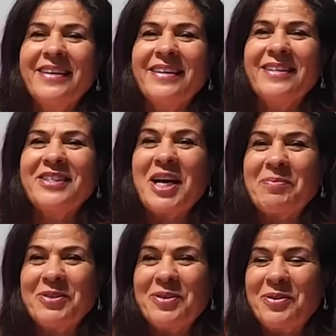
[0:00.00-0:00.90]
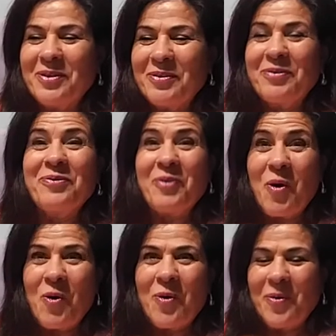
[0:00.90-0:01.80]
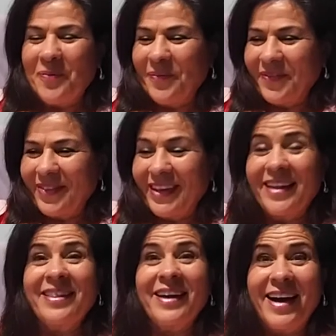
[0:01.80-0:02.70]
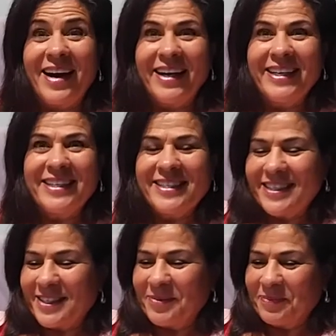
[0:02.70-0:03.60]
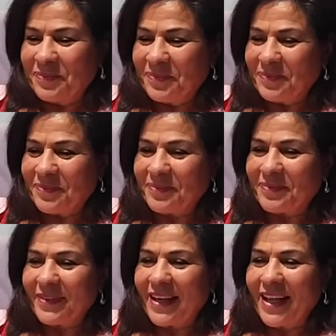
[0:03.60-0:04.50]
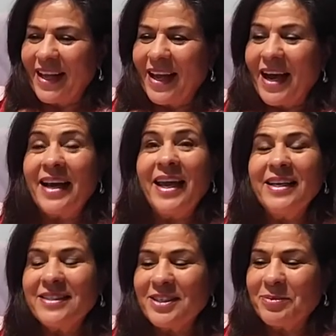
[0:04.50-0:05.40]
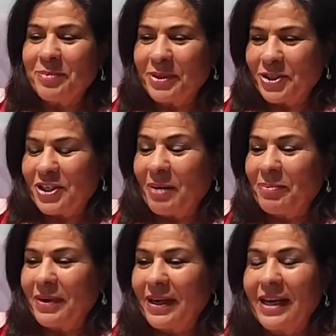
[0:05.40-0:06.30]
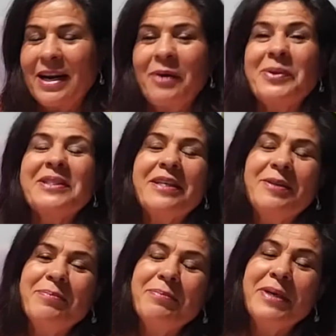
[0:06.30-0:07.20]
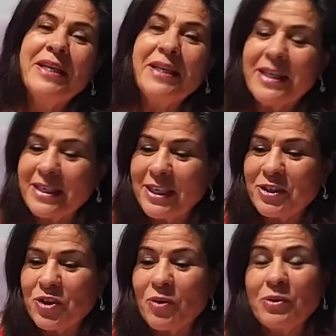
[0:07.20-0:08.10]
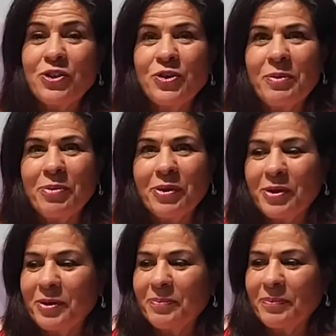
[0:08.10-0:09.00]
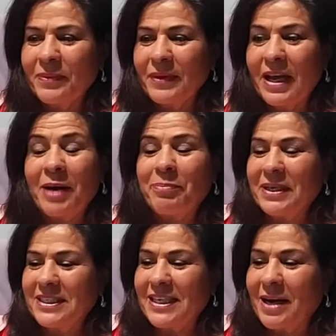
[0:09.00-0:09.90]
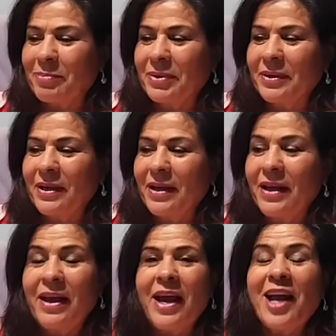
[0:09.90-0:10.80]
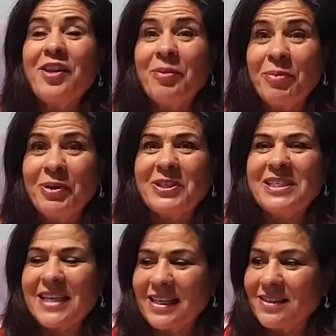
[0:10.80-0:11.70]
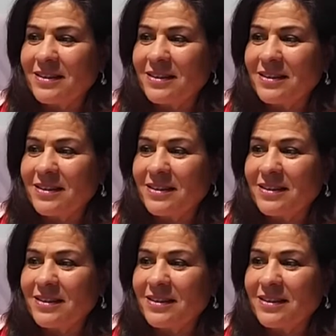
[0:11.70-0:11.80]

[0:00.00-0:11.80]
Chapter 4, The Guidance. I entered a bookshop and I was immediately drawn to a book. I picked it up and the book said,